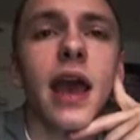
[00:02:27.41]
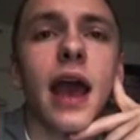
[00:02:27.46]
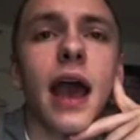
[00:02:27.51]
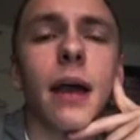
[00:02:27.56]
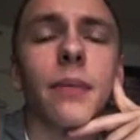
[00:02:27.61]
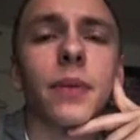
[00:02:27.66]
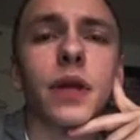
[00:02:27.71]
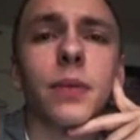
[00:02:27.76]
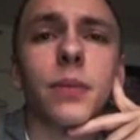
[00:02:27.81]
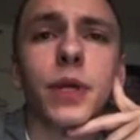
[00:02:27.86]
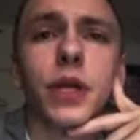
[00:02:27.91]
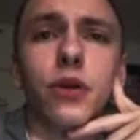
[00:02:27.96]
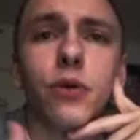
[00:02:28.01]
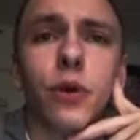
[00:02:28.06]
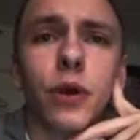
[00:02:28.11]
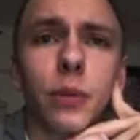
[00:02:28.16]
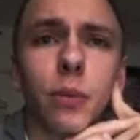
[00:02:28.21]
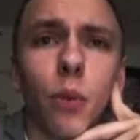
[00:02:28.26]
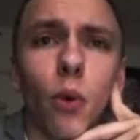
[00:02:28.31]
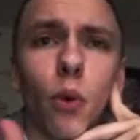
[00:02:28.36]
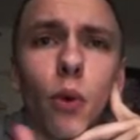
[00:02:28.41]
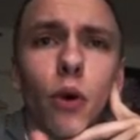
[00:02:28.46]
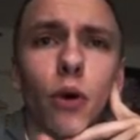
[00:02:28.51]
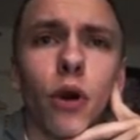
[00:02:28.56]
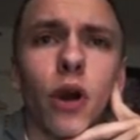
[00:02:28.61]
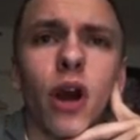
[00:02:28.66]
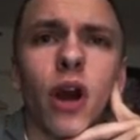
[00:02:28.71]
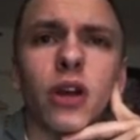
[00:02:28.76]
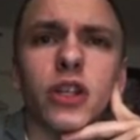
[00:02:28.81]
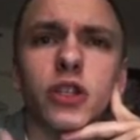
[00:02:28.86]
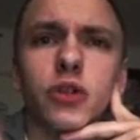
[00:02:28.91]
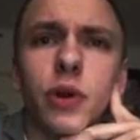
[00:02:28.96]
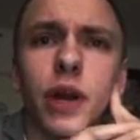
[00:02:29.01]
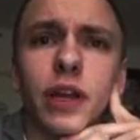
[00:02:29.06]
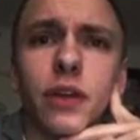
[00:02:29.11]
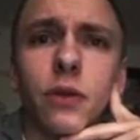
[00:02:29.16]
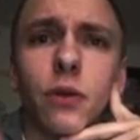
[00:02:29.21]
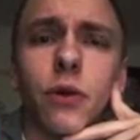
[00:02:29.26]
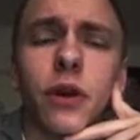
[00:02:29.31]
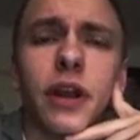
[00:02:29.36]
I'm going to be doing more
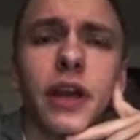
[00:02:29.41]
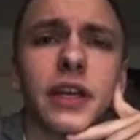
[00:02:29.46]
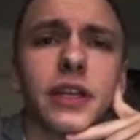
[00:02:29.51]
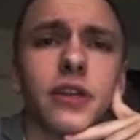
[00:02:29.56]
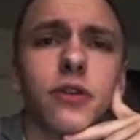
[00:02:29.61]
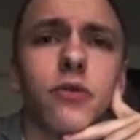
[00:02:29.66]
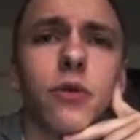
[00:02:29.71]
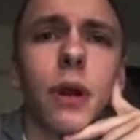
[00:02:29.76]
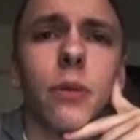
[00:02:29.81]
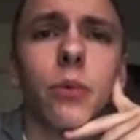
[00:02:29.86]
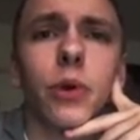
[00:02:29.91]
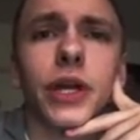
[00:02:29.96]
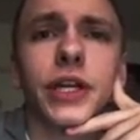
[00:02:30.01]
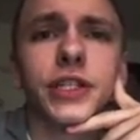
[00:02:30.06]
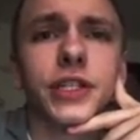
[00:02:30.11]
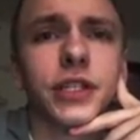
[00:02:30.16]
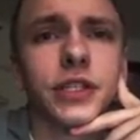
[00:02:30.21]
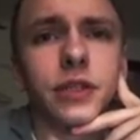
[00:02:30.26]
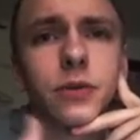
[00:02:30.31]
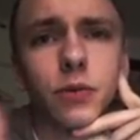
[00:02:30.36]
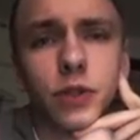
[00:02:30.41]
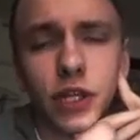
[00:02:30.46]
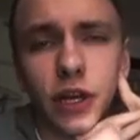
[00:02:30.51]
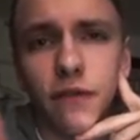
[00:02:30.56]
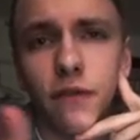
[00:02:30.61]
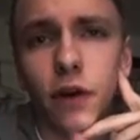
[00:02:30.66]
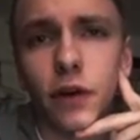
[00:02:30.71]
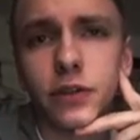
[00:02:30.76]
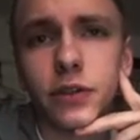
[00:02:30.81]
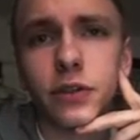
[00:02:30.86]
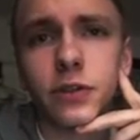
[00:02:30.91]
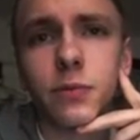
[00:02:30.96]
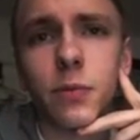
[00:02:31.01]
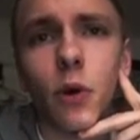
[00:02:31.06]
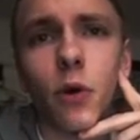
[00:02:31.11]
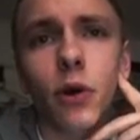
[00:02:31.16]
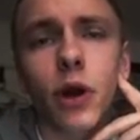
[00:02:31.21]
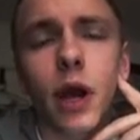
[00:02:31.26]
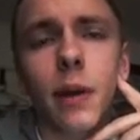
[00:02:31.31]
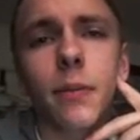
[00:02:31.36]
strength-oriented rep ranges, which I've also
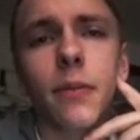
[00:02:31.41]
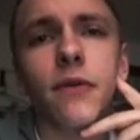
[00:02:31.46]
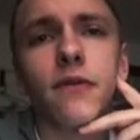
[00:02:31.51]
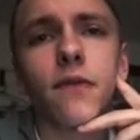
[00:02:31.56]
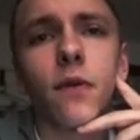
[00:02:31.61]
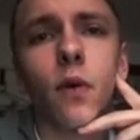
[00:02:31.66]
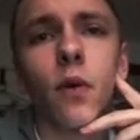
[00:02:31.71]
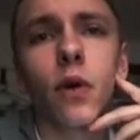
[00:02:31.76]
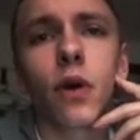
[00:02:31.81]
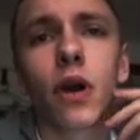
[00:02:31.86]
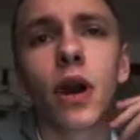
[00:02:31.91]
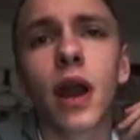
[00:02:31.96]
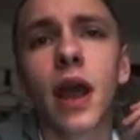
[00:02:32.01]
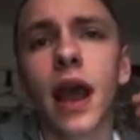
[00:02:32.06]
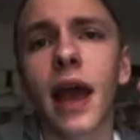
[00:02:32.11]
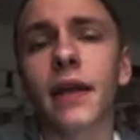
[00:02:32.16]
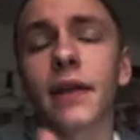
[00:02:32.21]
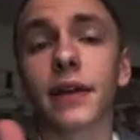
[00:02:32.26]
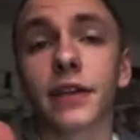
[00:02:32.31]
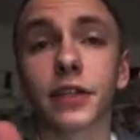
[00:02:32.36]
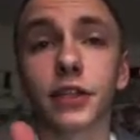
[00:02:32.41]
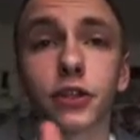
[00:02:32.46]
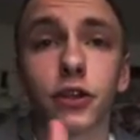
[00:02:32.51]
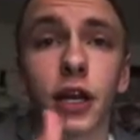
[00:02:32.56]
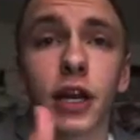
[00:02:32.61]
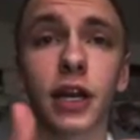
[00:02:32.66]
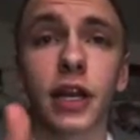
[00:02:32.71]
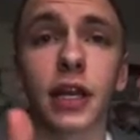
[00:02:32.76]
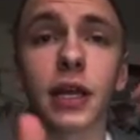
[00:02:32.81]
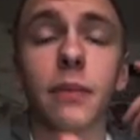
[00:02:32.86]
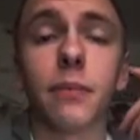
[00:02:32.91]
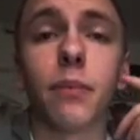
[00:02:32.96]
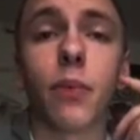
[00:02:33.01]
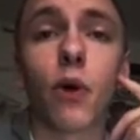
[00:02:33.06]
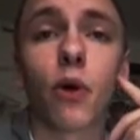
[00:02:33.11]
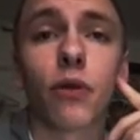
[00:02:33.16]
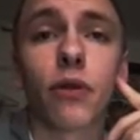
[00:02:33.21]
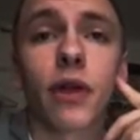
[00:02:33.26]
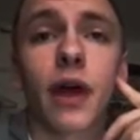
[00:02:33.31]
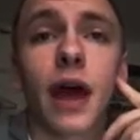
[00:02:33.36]
spoken on before. I like to train in
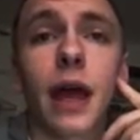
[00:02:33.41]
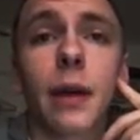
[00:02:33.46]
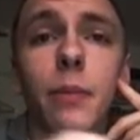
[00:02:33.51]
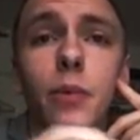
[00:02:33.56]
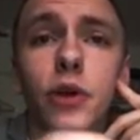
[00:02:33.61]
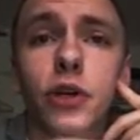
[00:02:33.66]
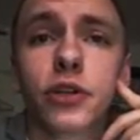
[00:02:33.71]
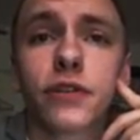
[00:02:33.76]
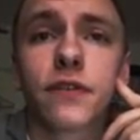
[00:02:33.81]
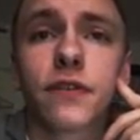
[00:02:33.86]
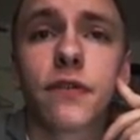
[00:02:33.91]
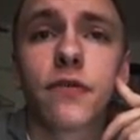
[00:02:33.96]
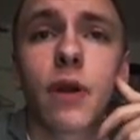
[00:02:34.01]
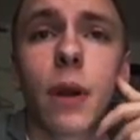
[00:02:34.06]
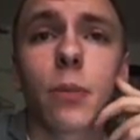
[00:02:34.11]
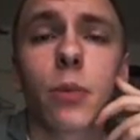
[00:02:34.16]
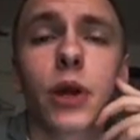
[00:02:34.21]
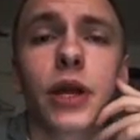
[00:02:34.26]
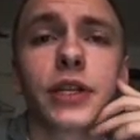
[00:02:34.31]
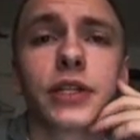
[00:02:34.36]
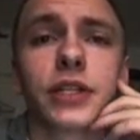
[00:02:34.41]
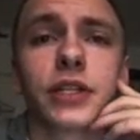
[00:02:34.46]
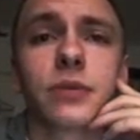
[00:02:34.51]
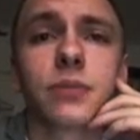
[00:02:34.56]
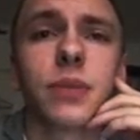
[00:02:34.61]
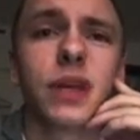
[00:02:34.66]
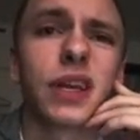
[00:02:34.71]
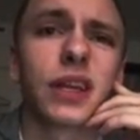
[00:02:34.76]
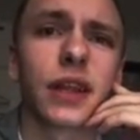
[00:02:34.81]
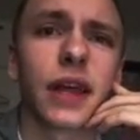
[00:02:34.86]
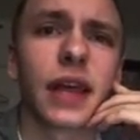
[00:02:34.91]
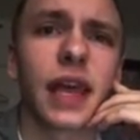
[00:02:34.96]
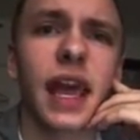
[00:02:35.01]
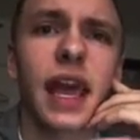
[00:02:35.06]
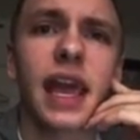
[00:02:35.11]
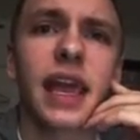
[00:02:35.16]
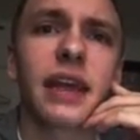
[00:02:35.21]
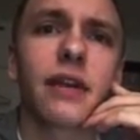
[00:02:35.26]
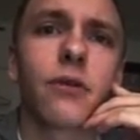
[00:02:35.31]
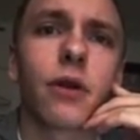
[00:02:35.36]
both hypertrophy rep ranges, being like
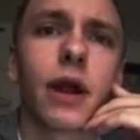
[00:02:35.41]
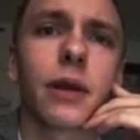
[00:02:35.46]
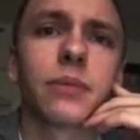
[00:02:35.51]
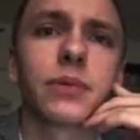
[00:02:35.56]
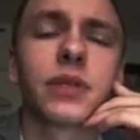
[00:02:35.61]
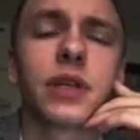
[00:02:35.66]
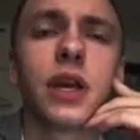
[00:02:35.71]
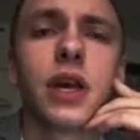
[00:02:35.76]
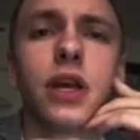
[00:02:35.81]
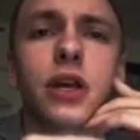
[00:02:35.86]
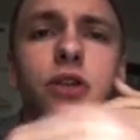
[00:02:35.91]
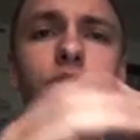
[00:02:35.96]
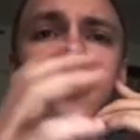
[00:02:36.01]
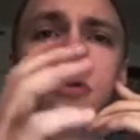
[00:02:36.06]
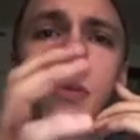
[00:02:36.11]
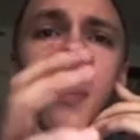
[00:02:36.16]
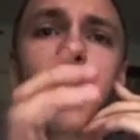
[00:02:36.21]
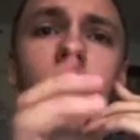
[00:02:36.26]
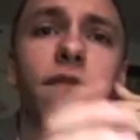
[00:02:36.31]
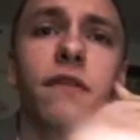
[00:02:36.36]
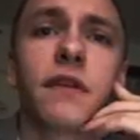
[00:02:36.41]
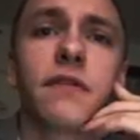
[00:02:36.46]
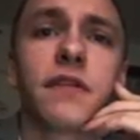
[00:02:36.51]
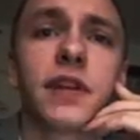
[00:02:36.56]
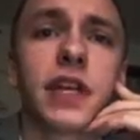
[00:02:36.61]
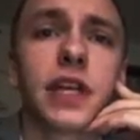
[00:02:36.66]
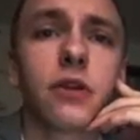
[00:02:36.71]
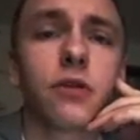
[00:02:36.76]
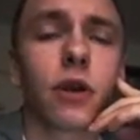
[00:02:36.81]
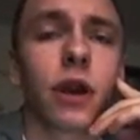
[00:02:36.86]
8 reps to about 15